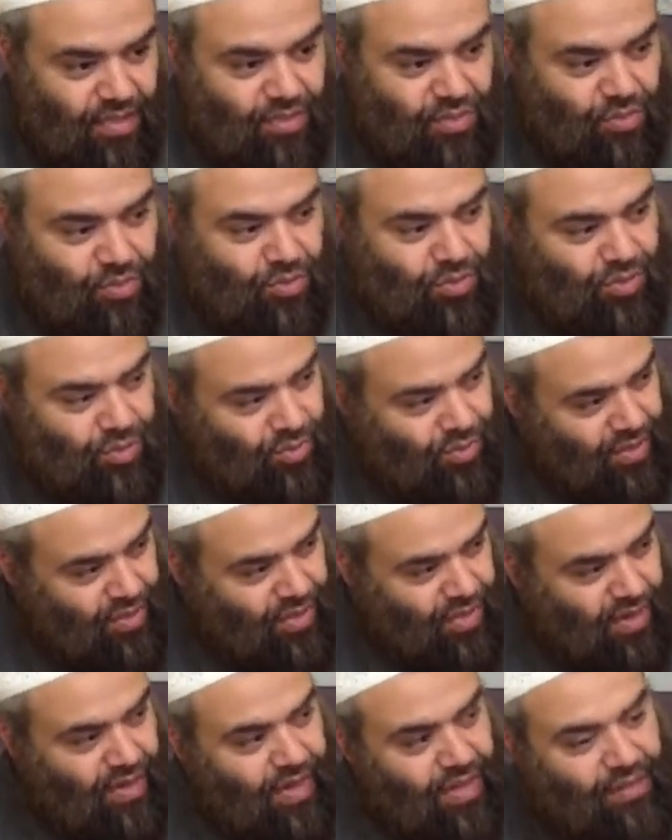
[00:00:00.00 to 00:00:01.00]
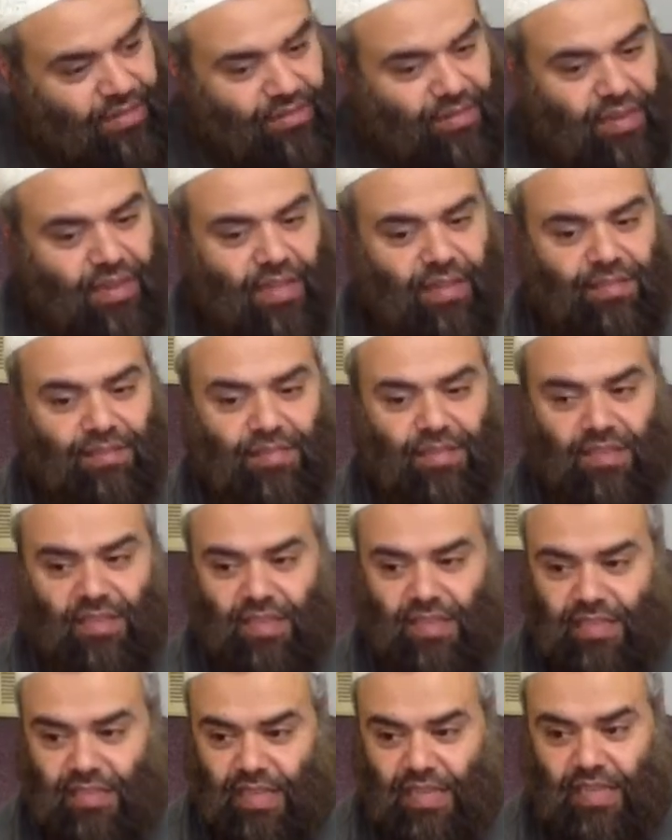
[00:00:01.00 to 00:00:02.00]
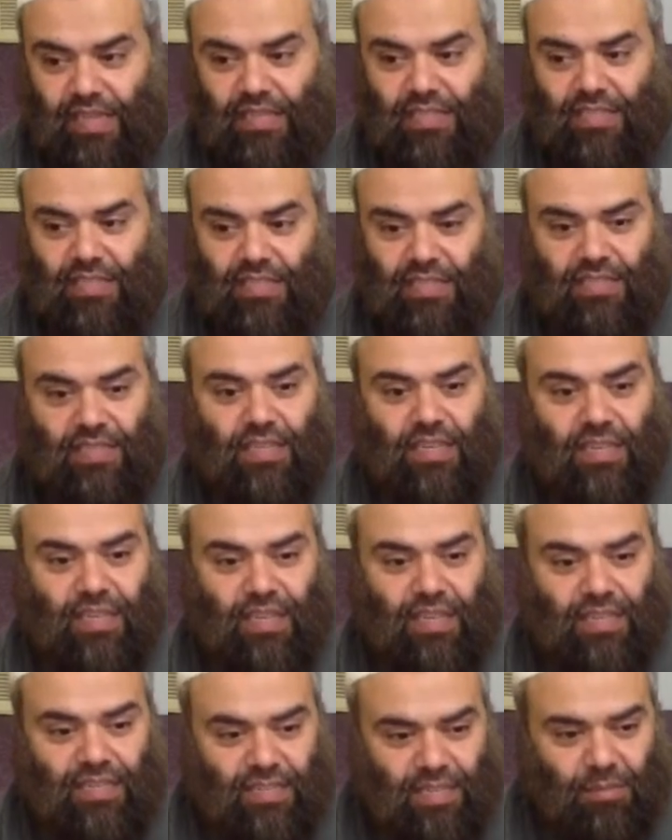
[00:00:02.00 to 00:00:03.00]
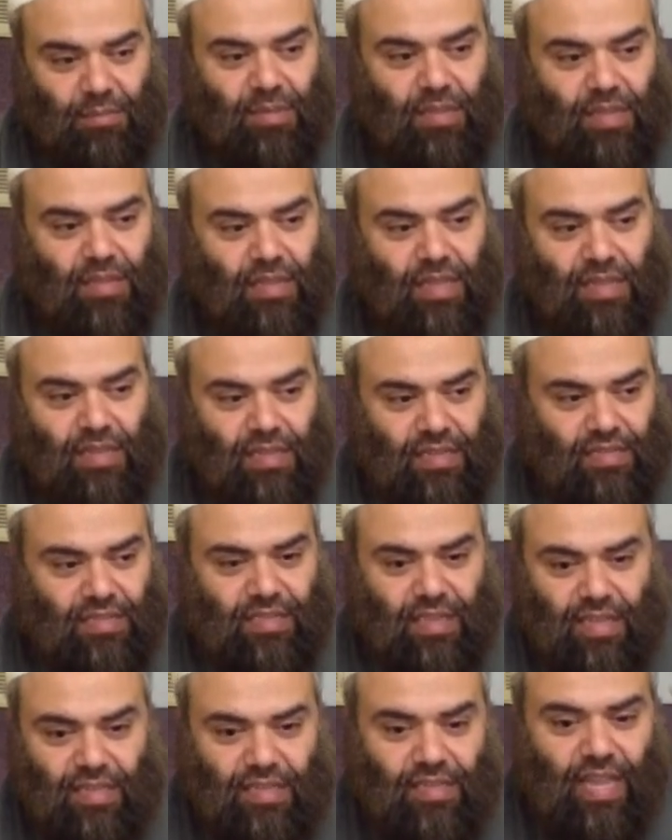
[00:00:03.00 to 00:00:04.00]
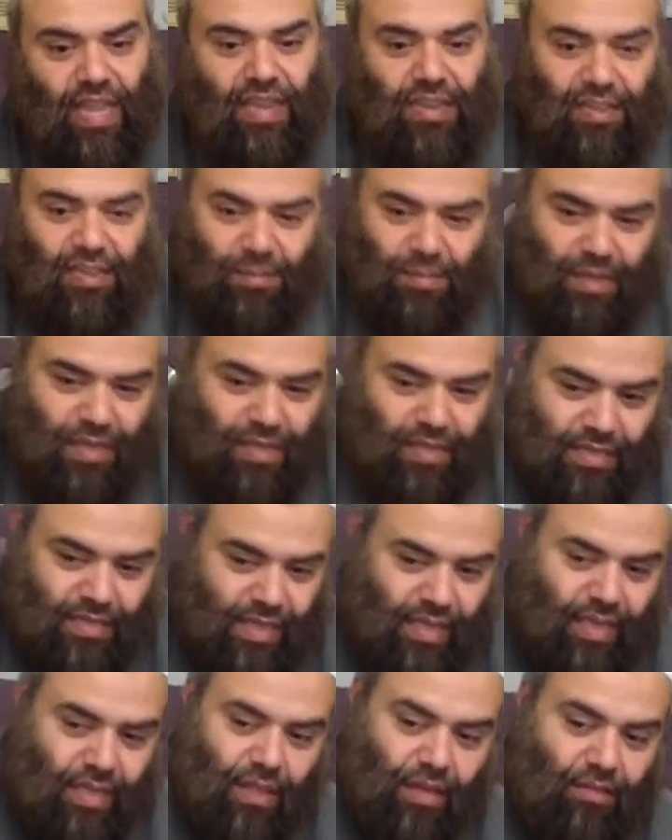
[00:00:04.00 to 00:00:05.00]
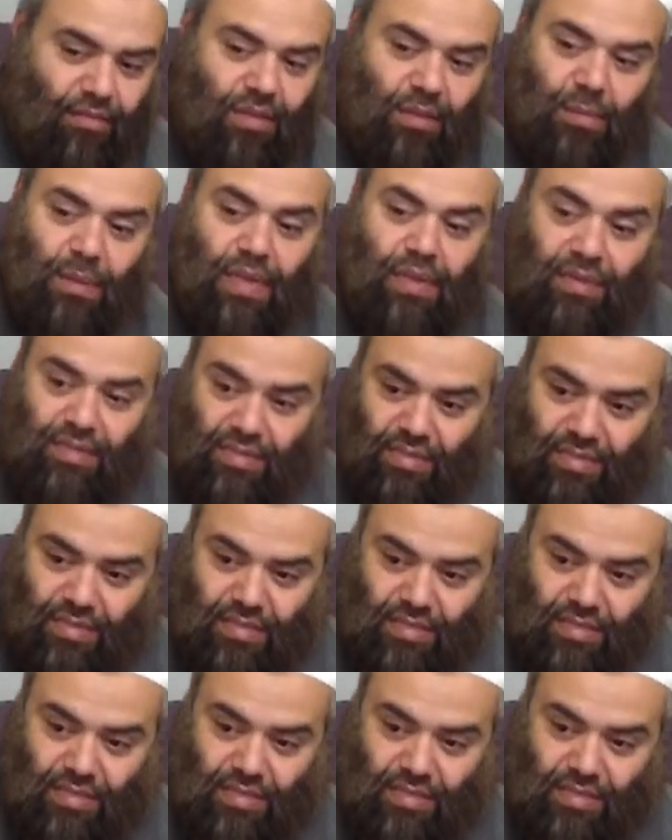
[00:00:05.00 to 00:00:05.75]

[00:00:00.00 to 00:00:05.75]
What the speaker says: So during their life and after they die. This is something that does not end by the death of the parents.